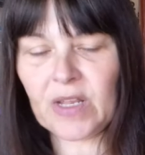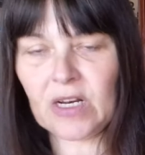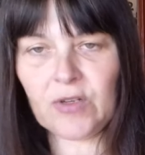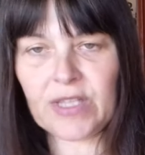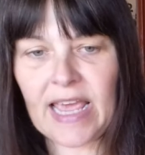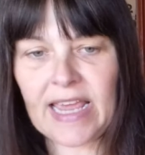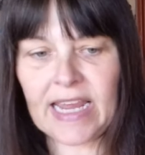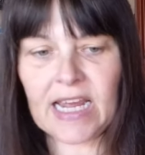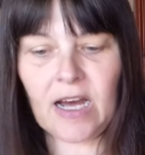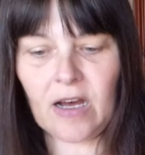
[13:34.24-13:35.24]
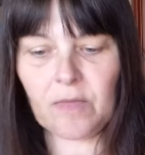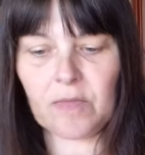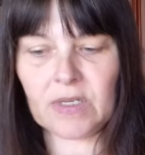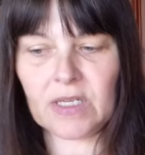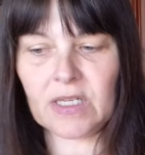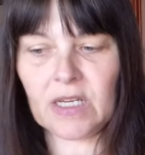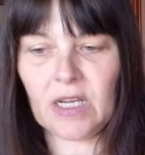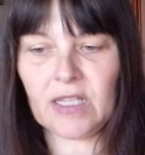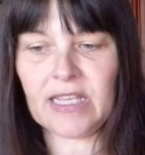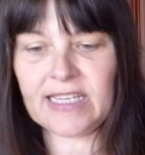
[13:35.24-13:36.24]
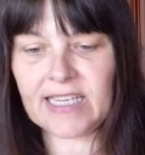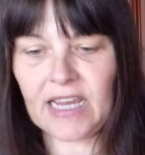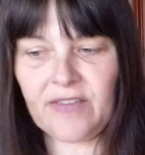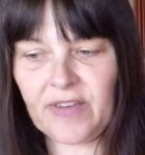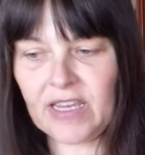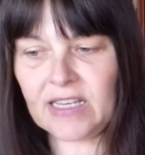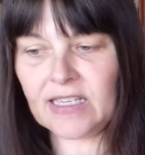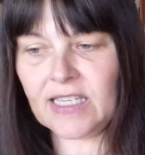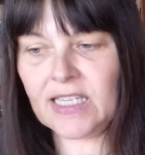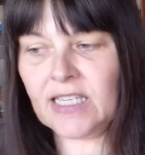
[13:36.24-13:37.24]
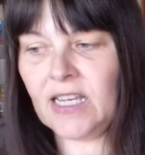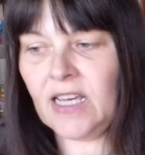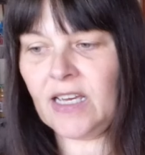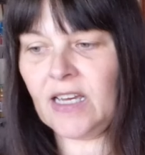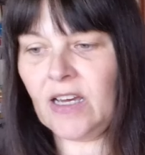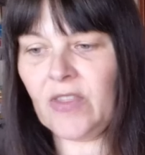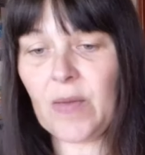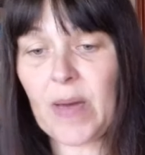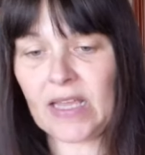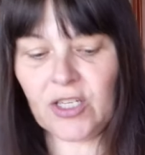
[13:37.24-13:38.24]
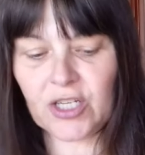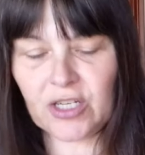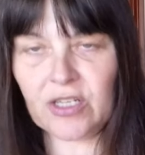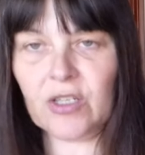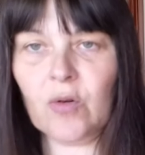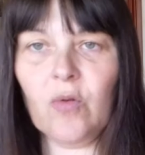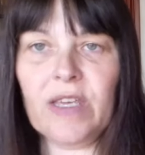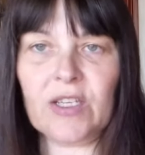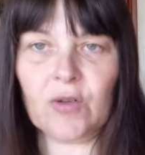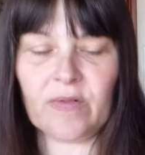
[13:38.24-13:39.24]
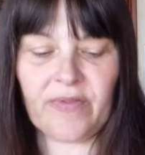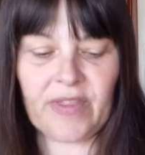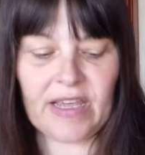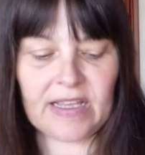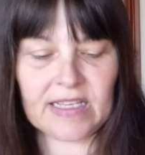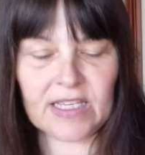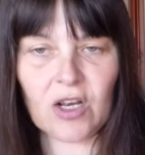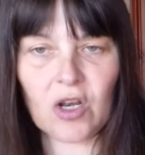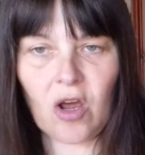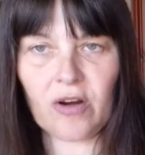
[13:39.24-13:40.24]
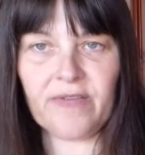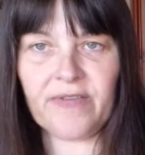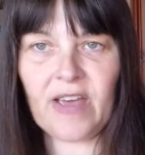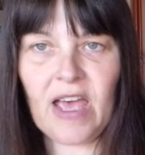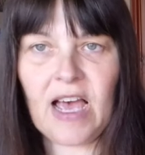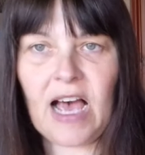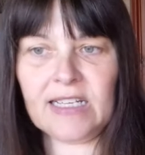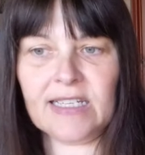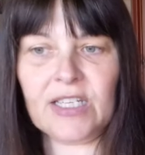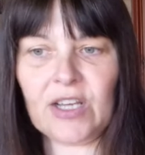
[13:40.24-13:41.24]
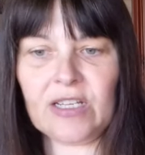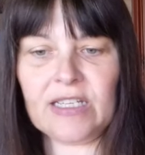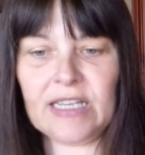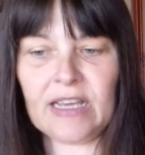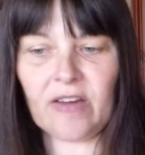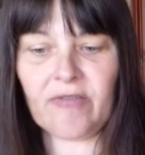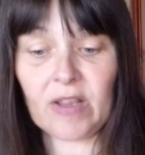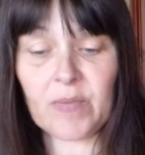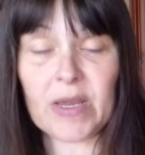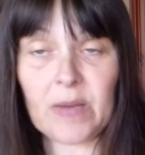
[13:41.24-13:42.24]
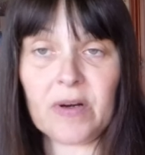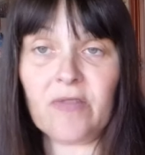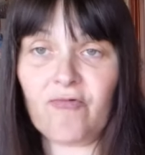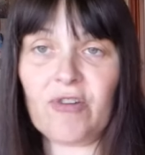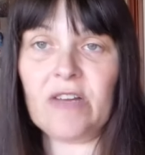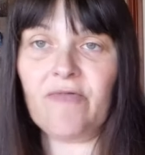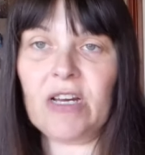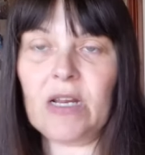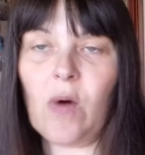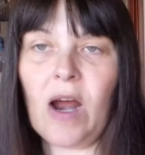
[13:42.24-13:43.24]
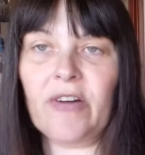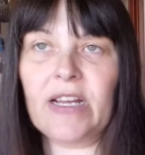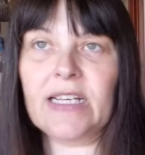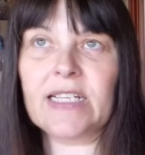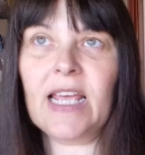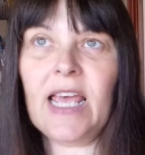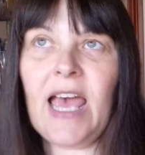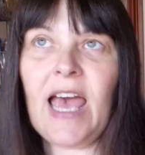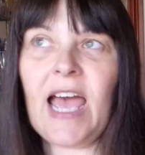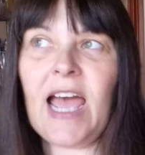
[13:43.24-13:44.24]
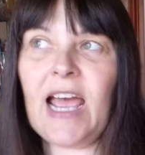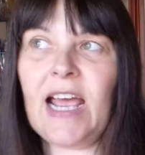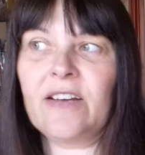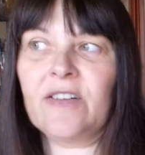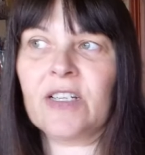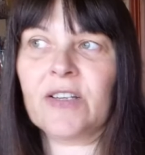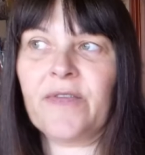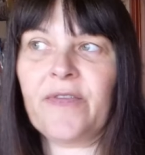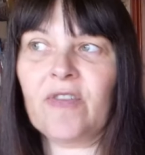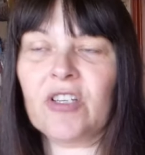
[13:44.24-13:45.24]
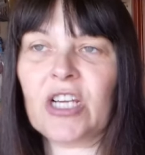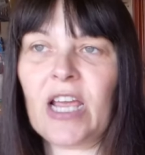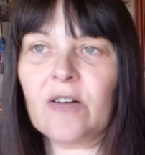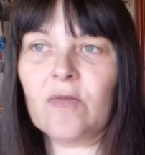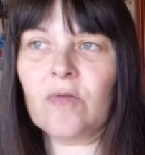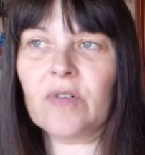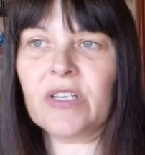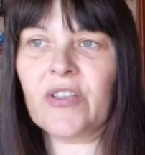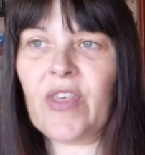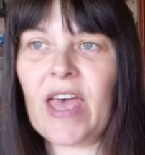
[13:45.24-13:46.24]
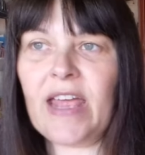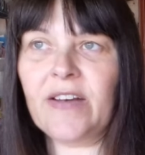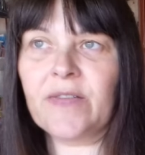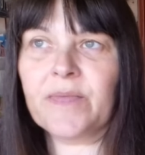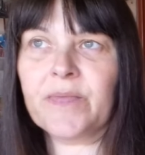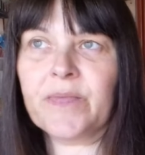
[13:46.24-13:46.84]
lose their incomes, their savings, their pensions, all this sort of thing? There's a lot of uncertainty going around. People are really, really worried. And for a channel to then